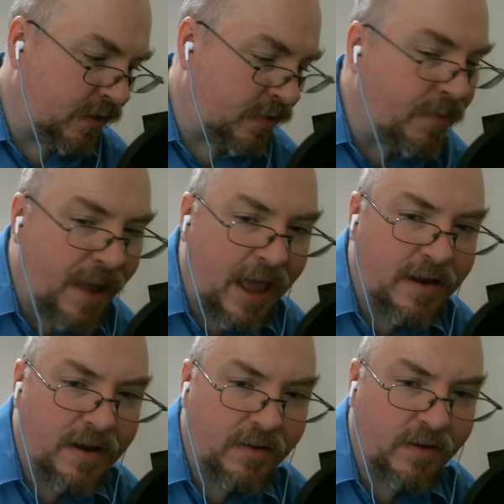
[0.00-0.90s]
And the
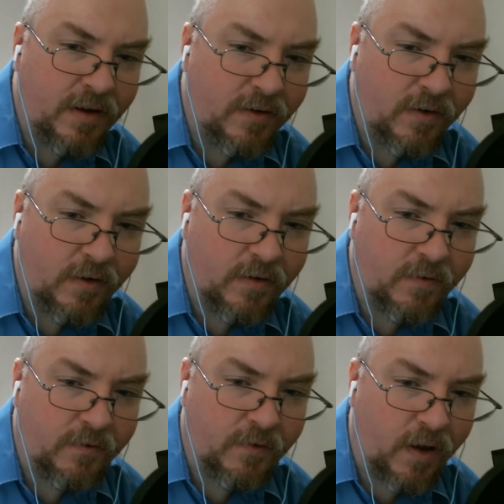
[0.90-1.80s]
madness is just
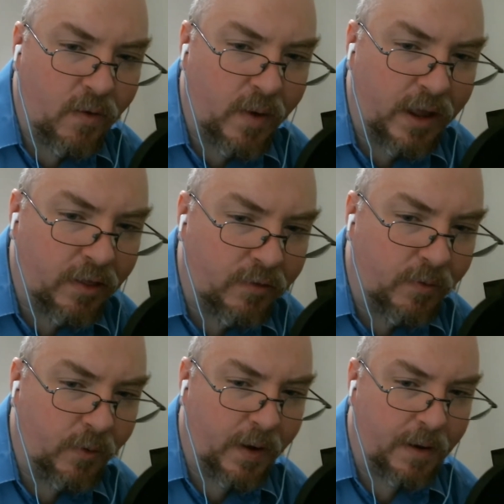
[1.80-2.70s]
flowing
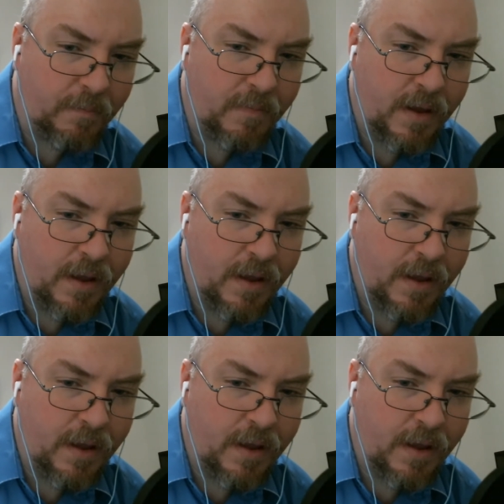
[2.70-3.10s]
through him.